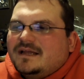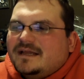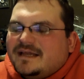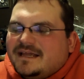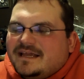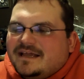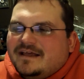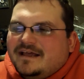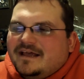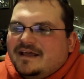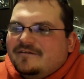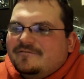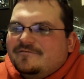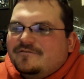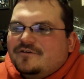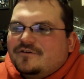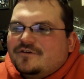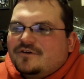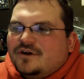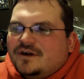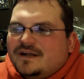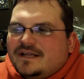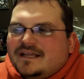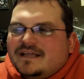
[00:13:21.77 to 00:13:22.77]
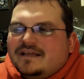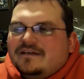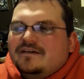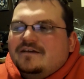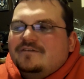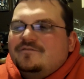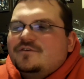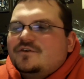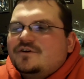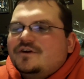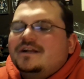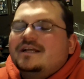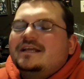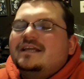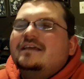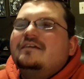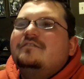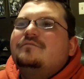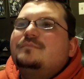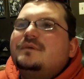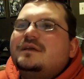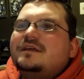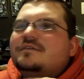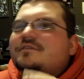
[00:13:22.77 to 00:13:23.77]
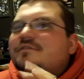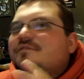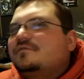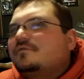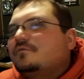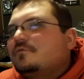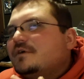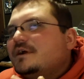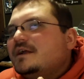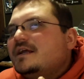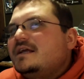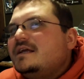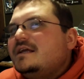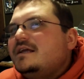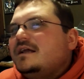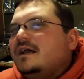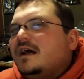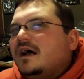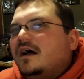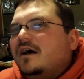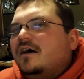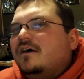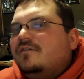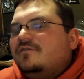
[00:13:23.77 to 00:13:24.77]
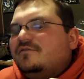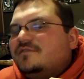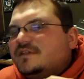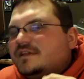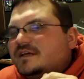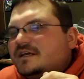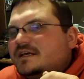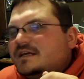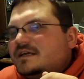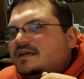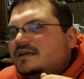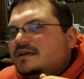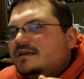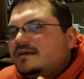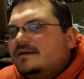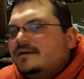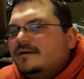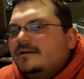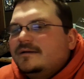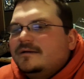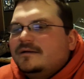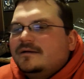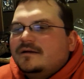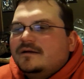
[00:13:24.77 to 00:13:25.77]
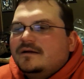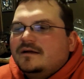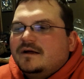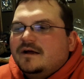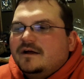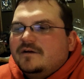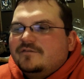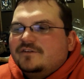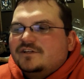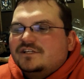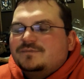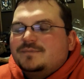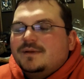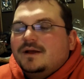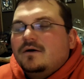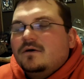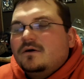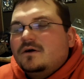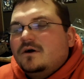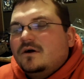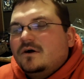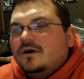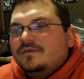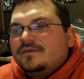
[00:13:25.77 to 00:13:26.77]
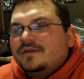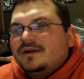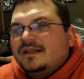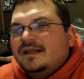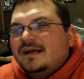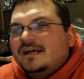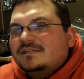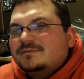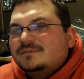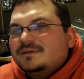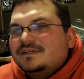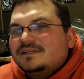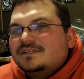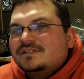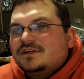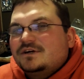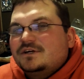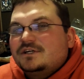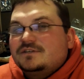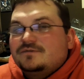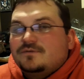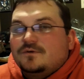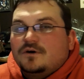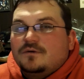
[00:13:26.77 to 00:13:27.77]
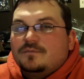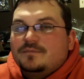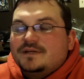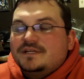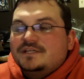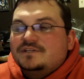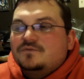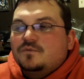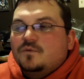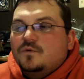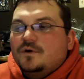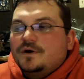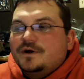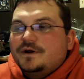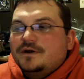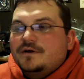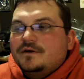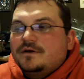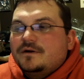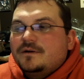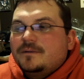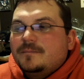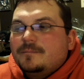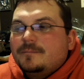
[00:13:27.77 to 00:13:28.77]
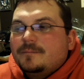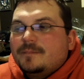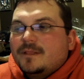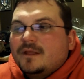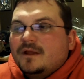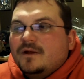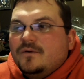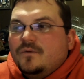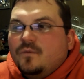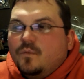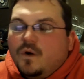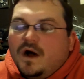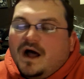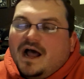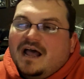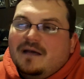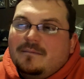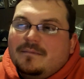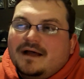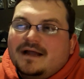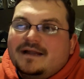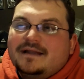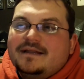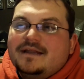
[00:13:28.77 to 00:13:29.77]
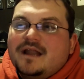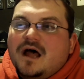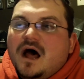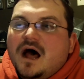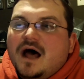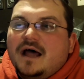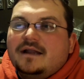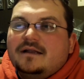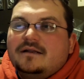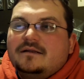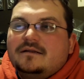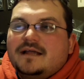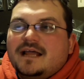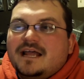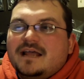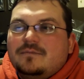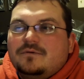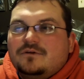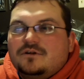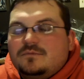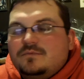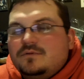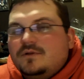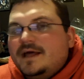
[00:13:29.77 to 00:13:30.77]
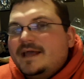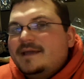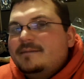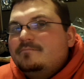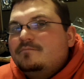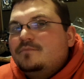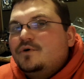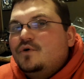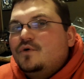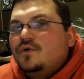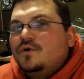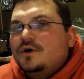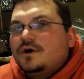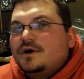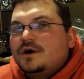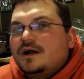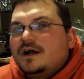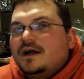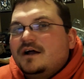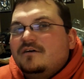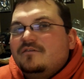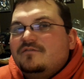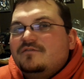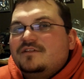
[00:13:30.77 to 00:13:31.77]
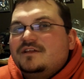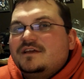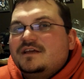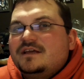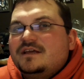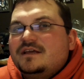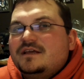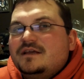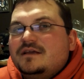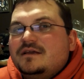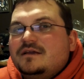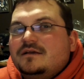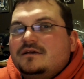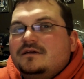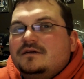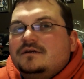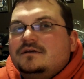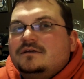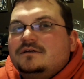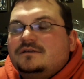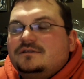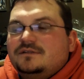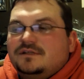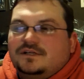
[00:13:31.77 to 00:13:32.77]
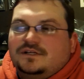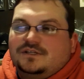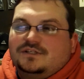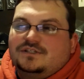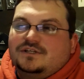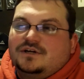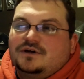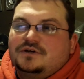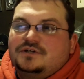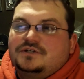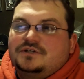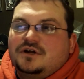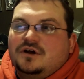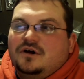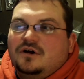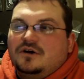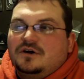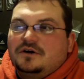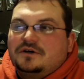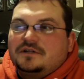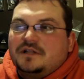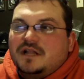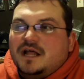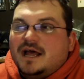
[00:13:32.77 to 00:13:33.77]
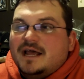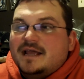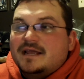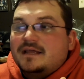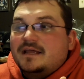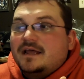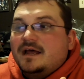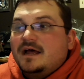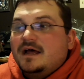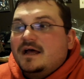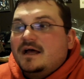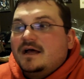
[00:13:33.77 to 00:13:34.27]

if you're gonna give me 3 of the spell card that allows me to search for a Beast Warrior, why am I not able to play more of the search card like